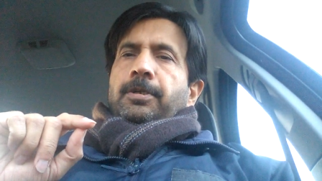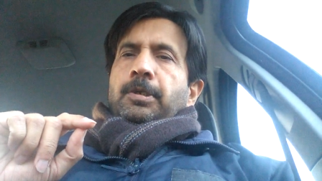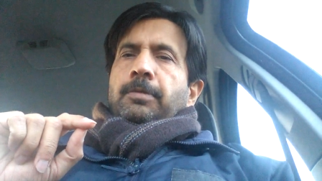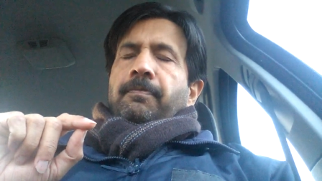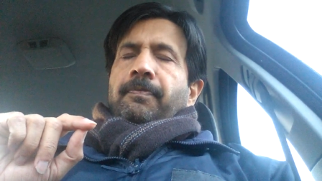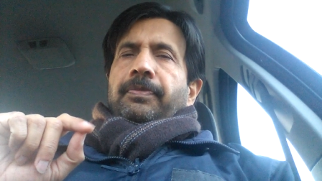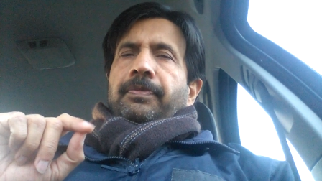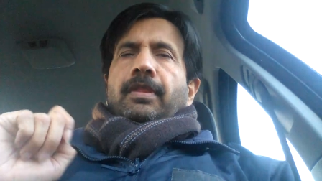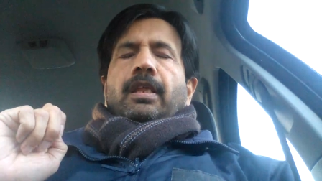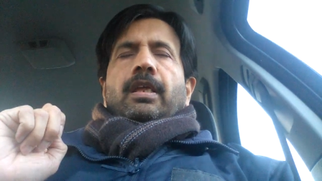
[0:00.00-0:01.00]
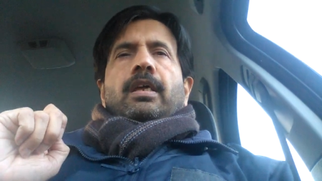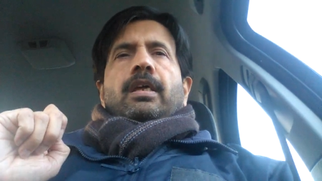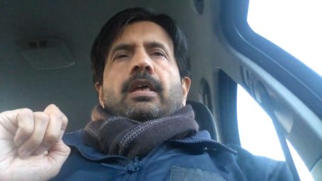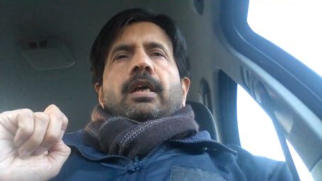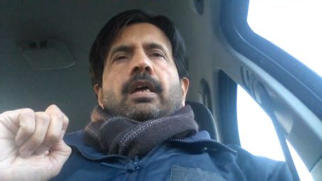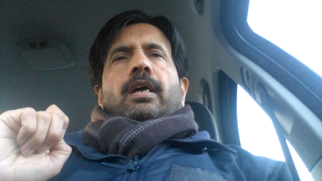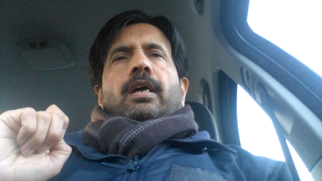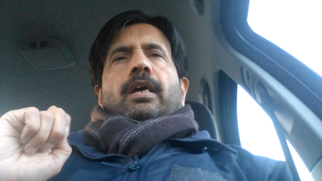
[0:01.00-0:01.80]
you know.